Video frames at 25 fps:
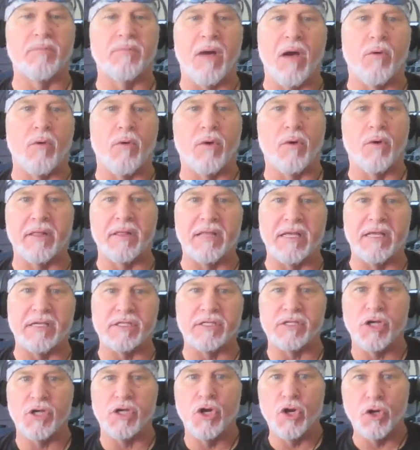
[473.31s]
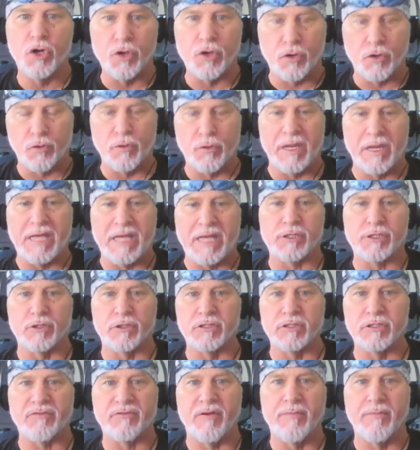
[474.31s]
by one of these
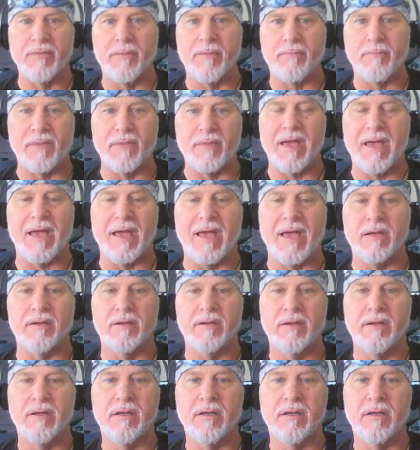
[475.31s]
creatures from the pit,